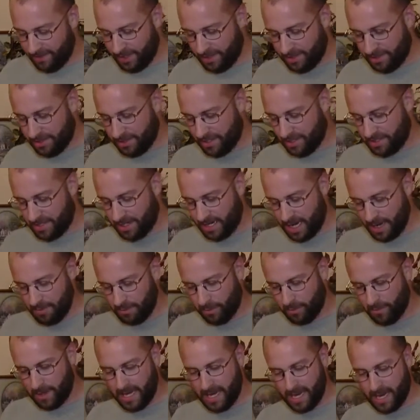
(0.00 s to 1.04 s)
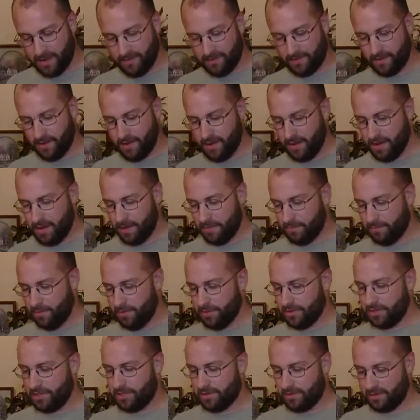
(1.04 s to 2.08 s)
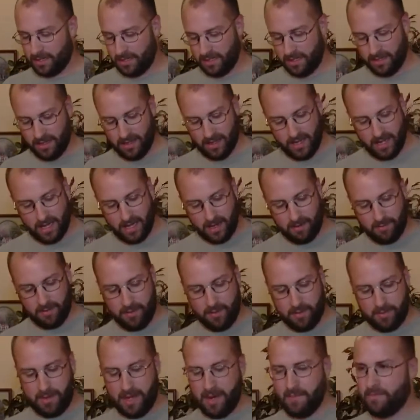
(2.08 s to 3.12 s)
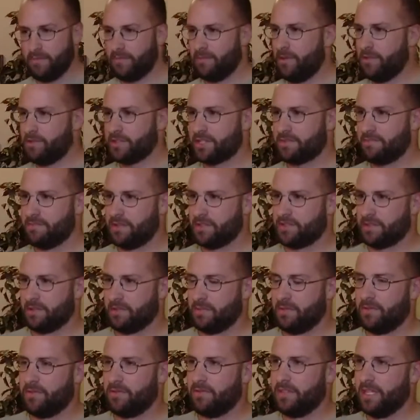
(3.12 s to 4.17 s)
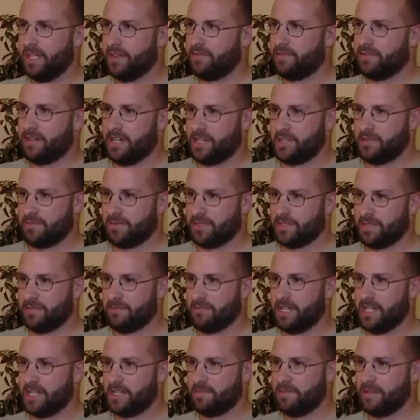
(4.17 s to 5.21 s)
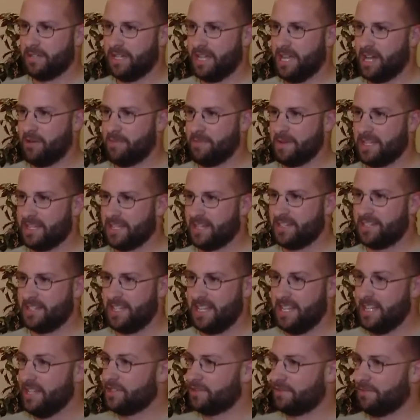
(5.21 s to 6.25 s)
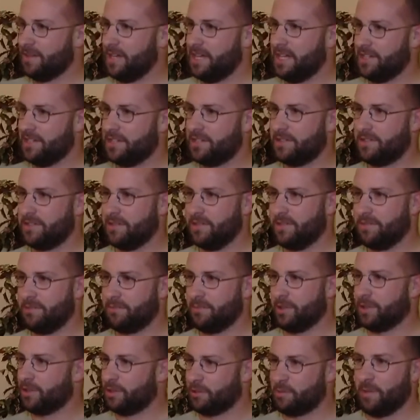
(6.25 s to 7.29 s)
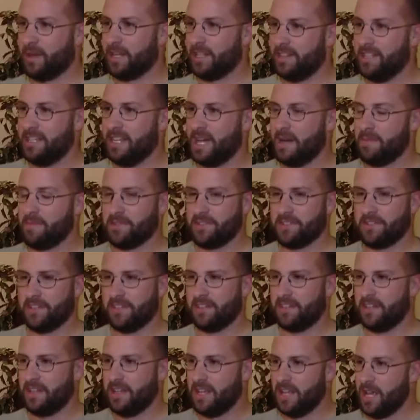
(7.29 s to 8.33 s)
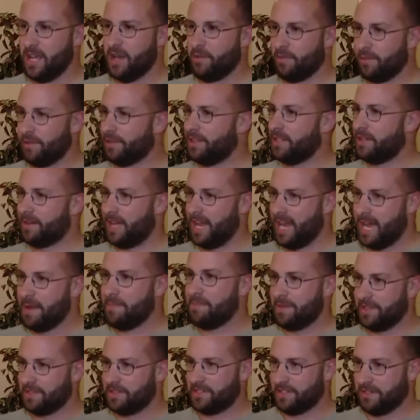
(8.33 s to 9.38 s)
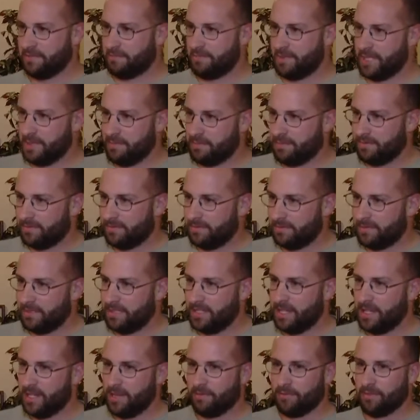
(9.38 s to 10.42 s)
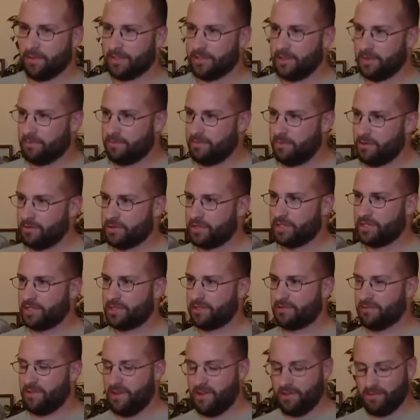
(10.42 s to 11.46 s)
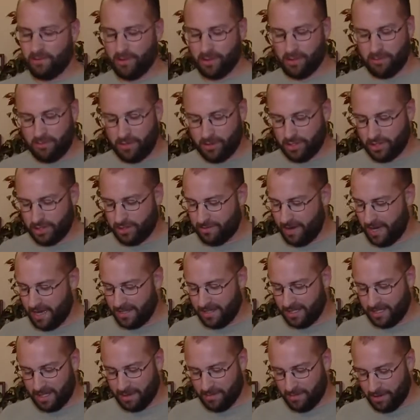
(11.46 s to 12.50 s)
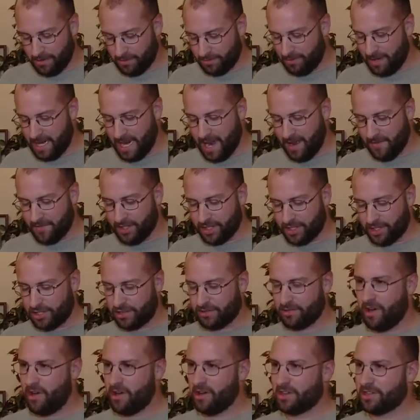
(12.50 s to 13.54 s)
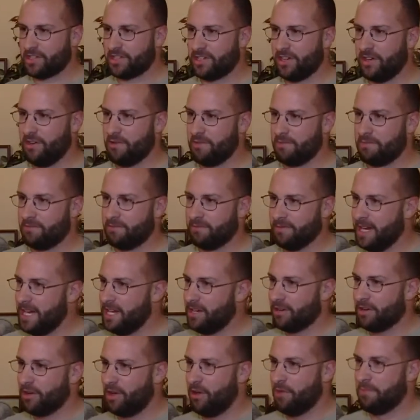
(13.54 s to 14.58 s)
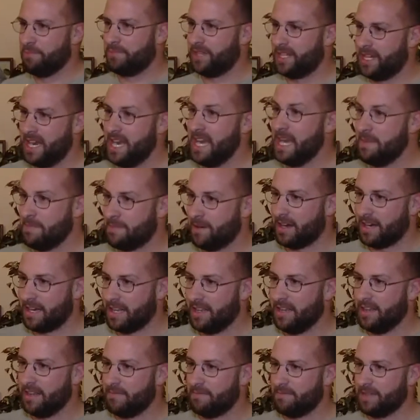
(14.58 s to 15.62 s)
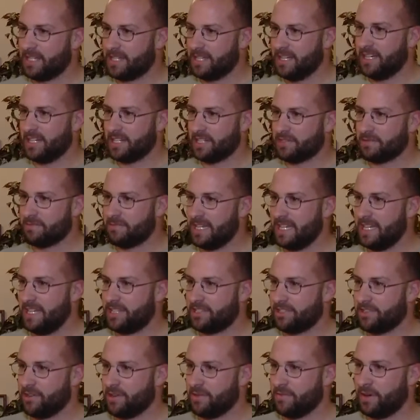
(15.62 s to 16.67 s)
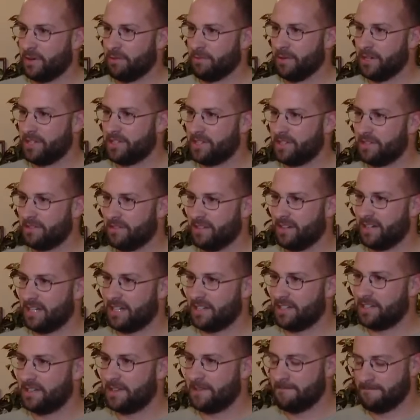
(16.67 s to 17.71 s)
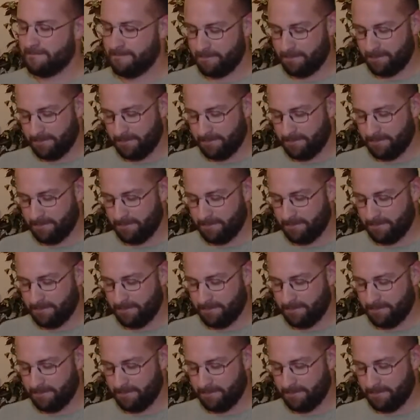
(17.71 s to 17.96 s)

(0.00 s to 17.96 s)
This is a time where we have more joy. We would be most miserable if Christ wasn't raised. But now, because he is raised, we're quite the opposite. We're the happiest of people. We're the most strong, we're the most strengthened. We have the strongest hope, greater hope than anybody, because we serve a risen Christ.